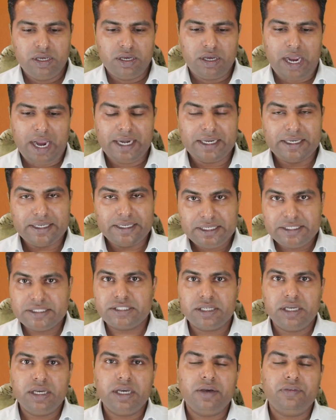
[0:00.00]
At least
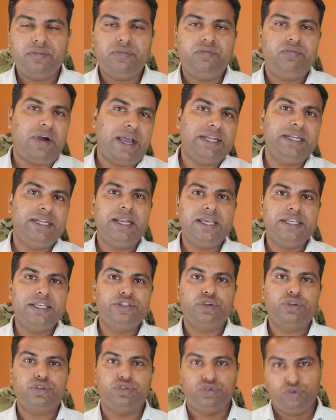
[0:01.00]
finalize
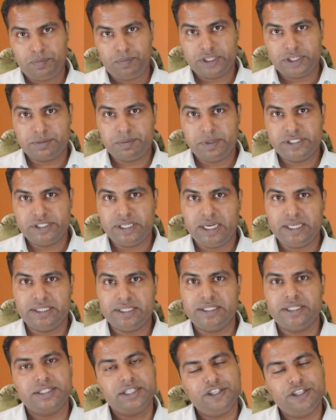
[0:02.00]
your super
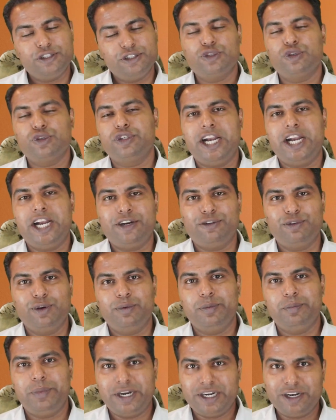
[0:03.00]
specialization, so that will
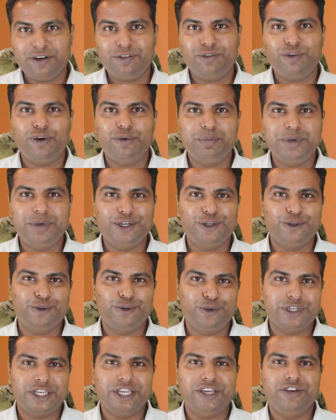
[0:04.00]
be better for me
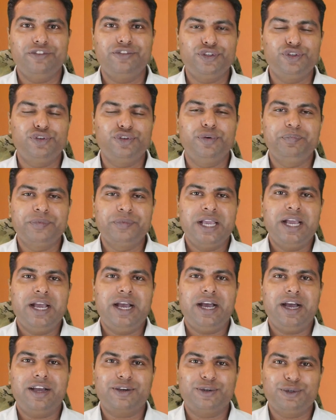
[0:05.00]
to give you
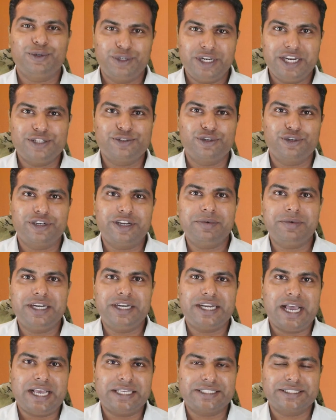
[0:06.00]
a good and suitable
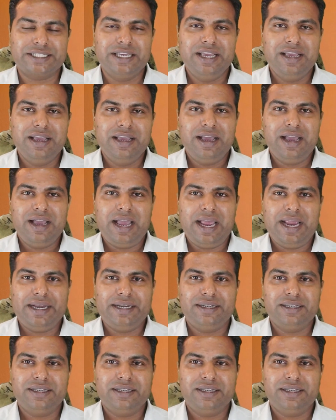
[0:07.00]
task. And